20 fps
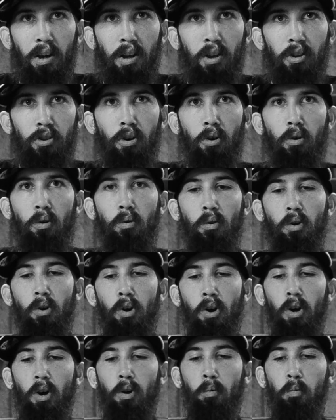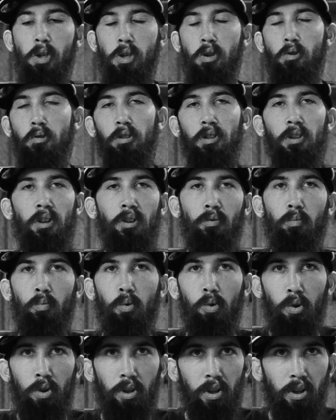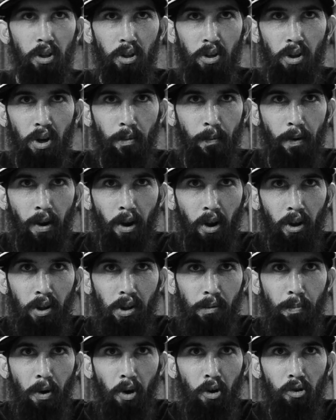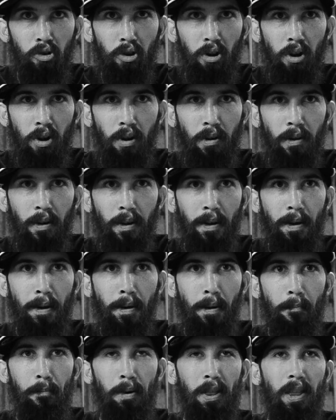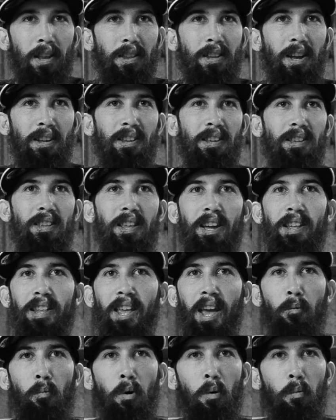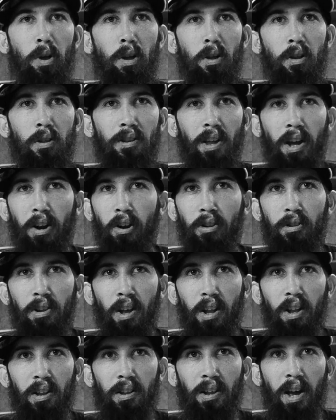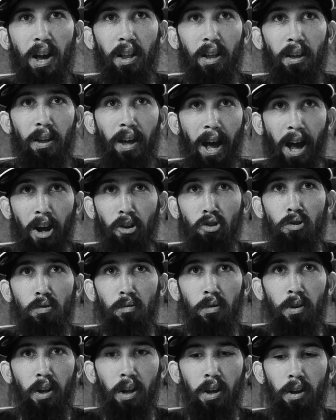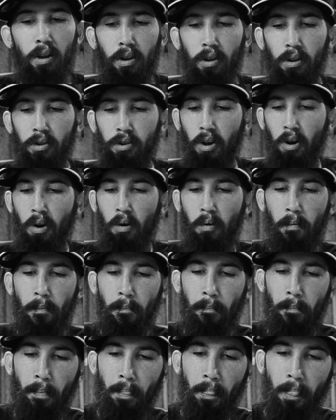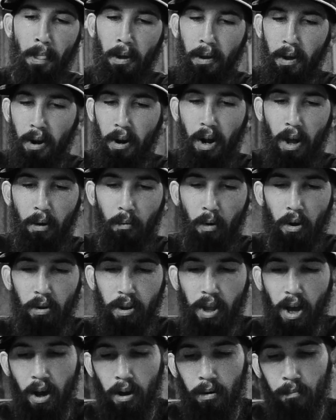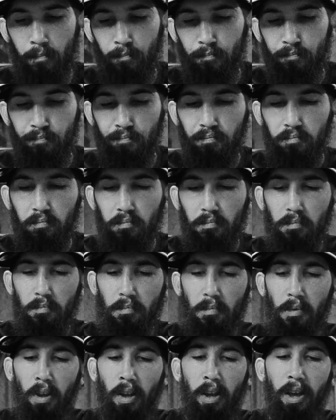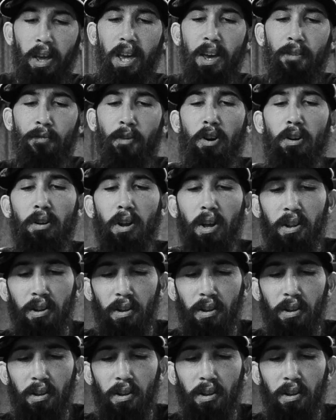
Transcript: So we use this rule to determine our exposure, but that doesn't dictate what we set our settings at actually. So here I wrote down, if our